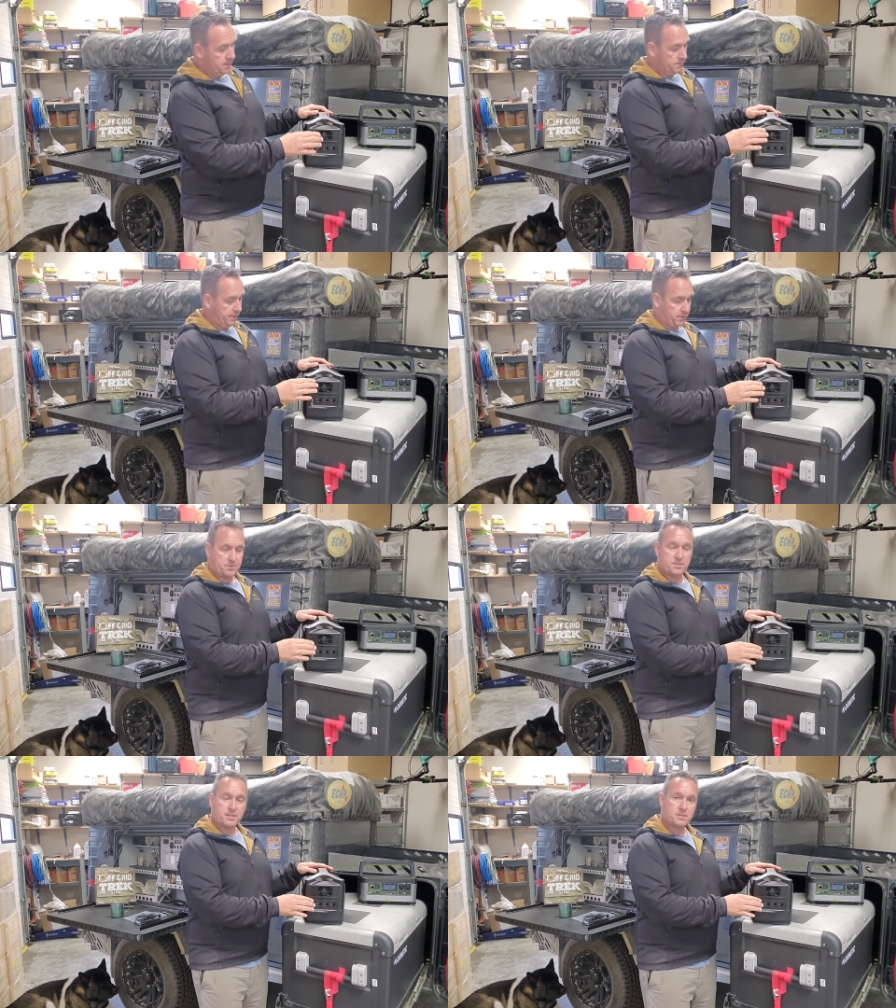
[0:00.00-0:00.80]
They are
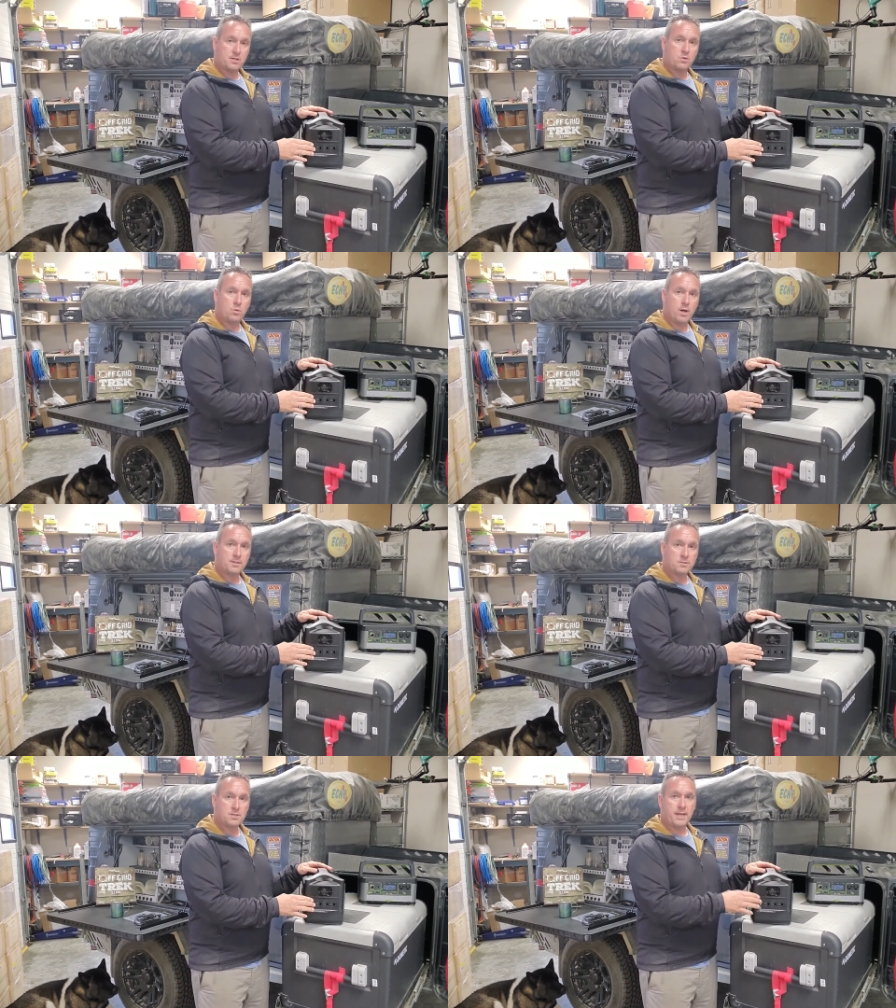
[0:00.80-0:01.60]
600
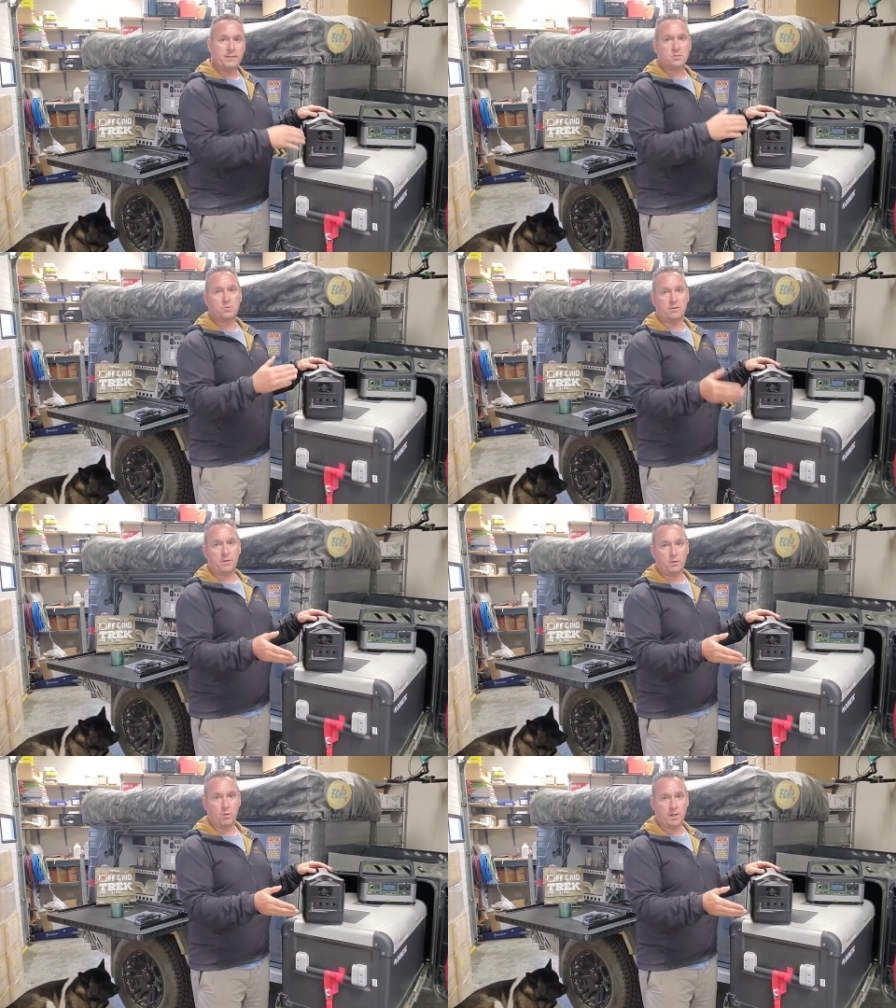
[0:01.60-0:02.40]
watts and
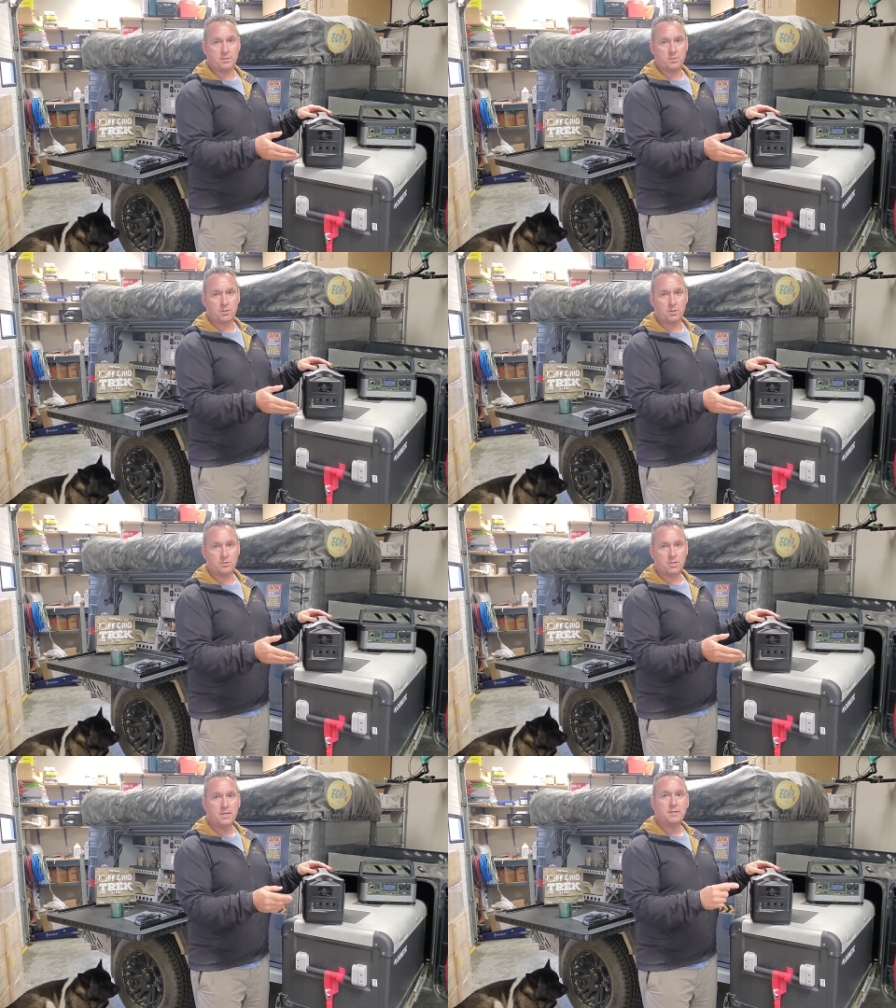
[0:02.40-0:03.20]
1200 watts
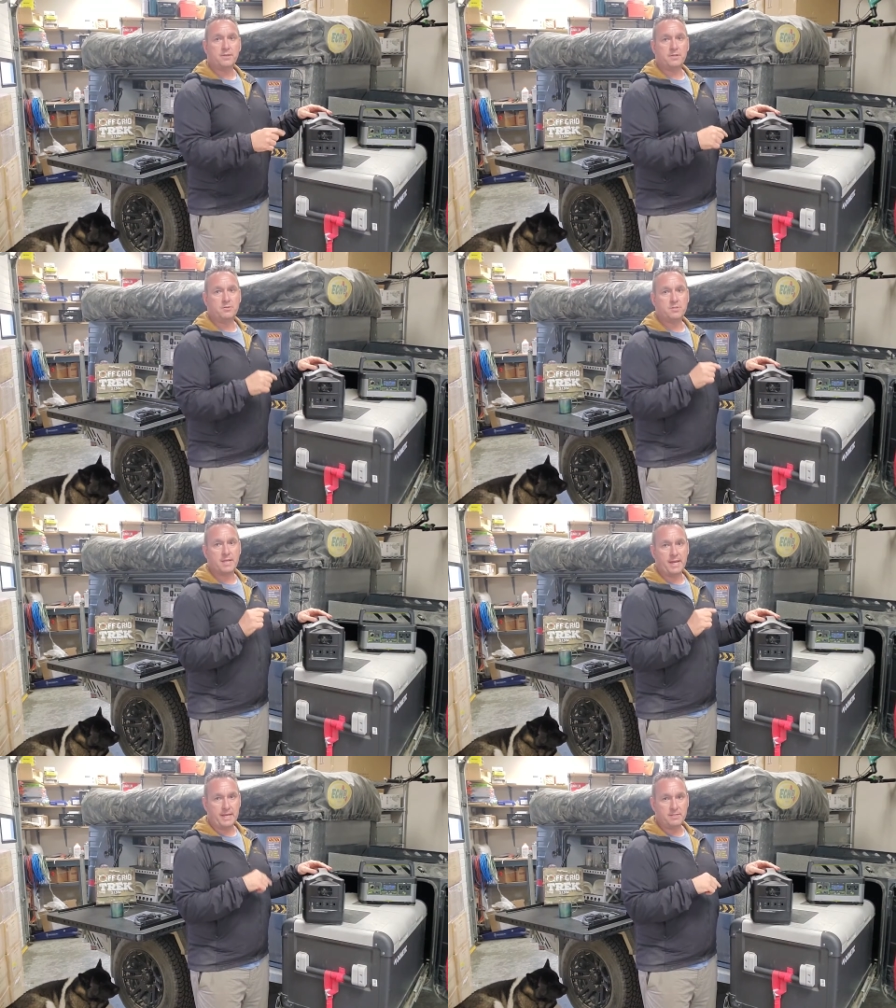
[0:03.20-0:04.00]
surge. They do
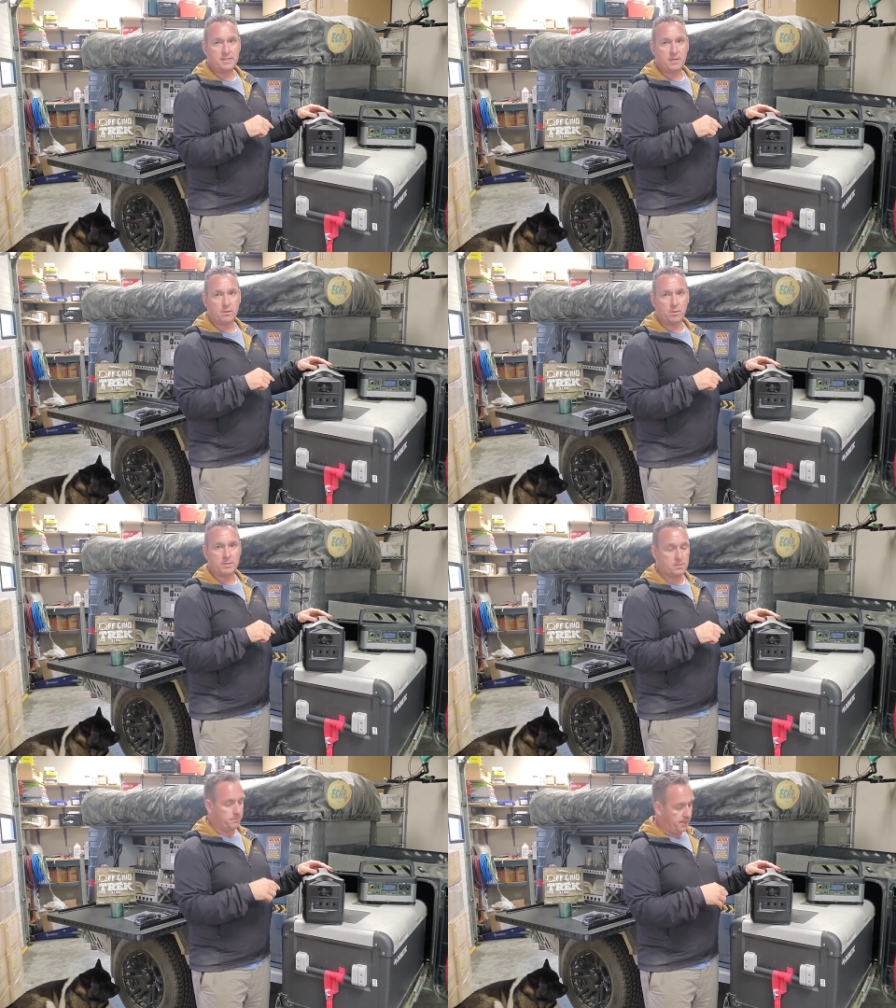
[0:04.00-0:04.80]
say 1800
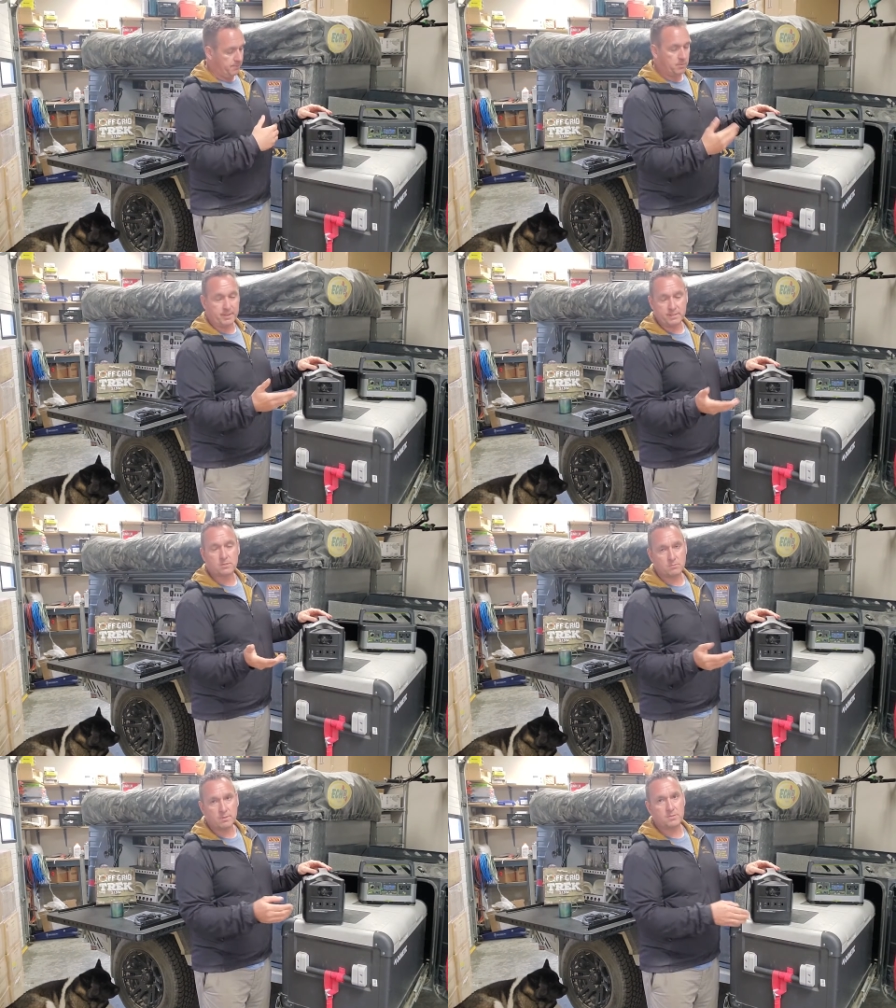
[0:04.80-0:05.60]
watts on paper, but
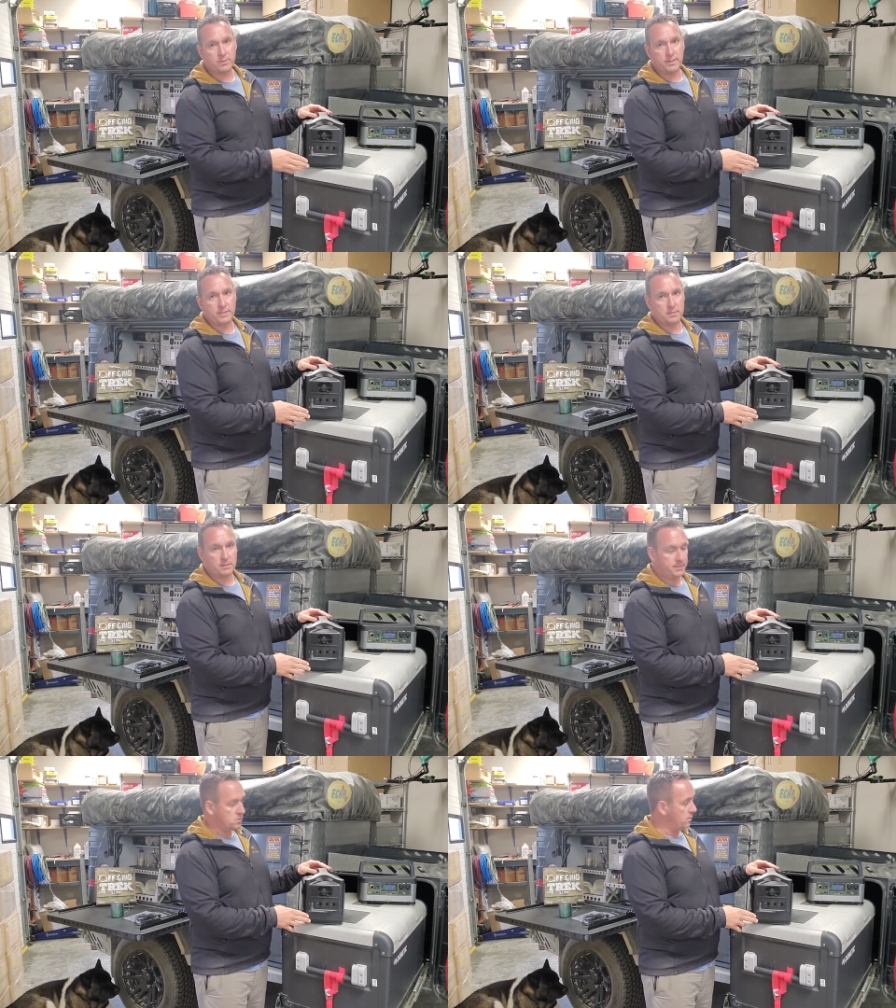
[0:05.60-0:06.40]
it's, it's
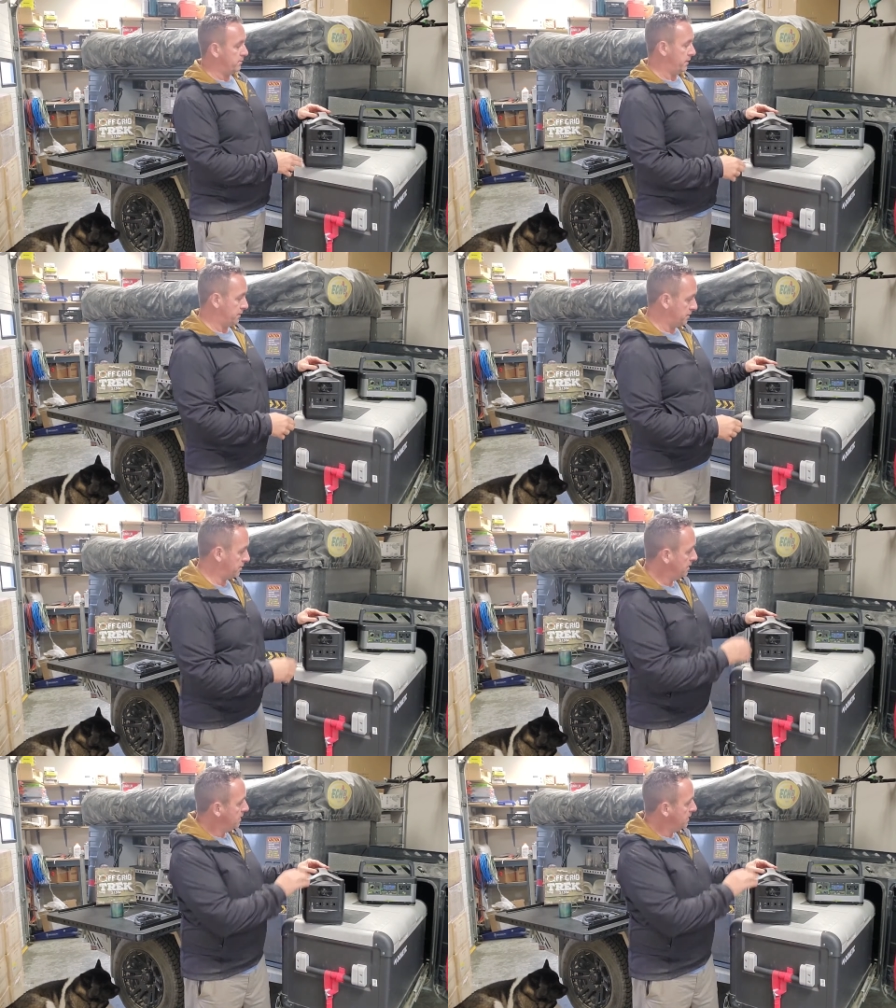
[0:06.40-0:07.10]
realistically, it's 1200.